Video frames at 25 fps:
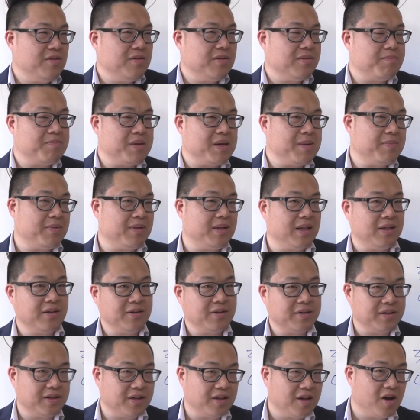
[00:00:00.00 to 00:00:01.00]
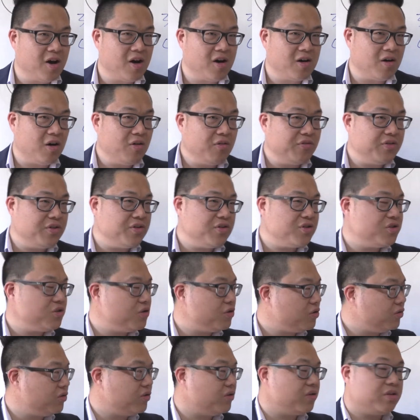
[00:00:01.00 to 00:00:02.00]
people are looking along over your
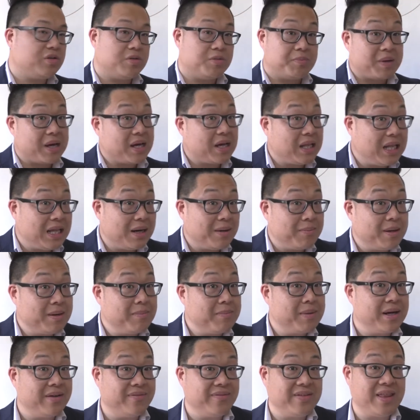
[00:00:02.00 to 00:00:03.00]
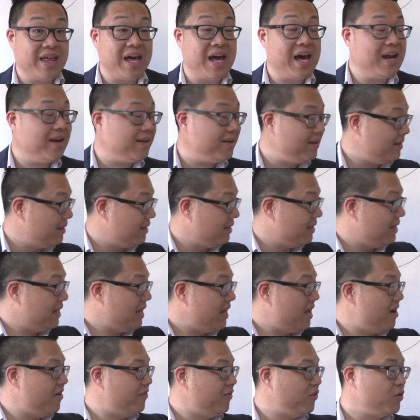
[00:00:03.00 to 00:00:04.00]
shoulder, you pay a little bit of money for that.
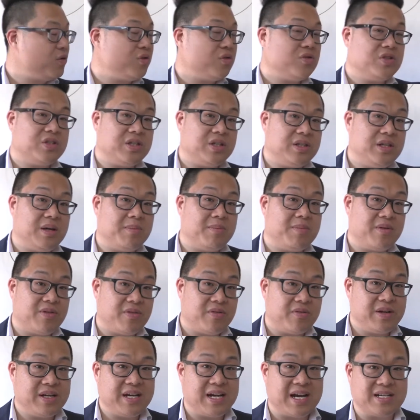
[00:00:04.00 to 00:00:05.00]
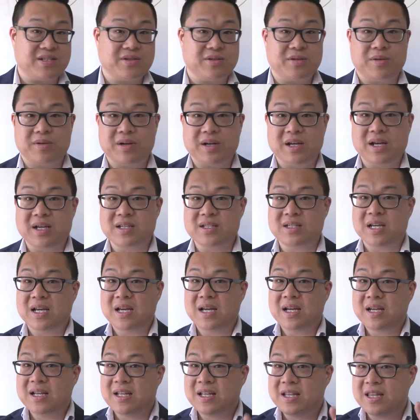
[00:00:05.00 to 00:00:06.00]
And of course, the number 3 category is
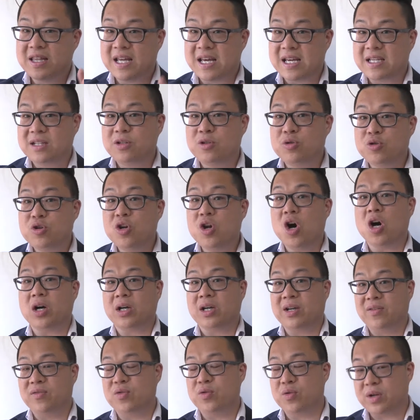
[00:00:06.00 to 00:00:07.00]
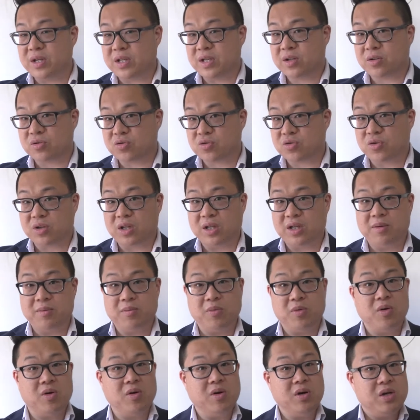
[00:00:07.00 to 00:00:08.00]
they do not give you any control
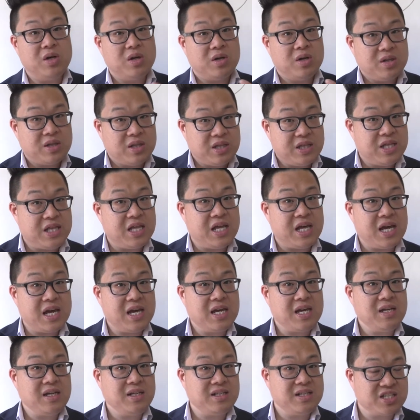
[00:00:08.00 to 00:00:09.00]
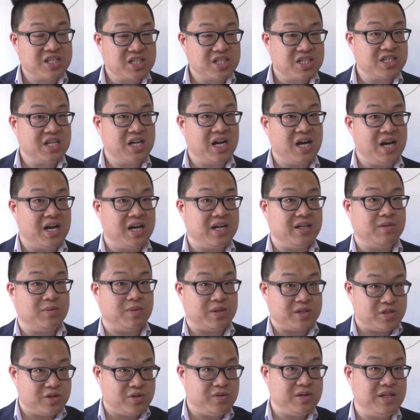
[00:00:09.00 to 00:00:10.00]
anymore. They decide
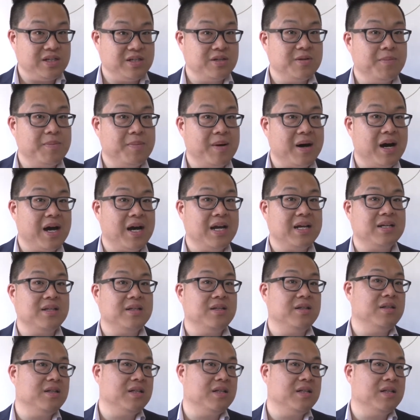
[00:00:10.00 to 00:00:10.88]
what you need to buy, and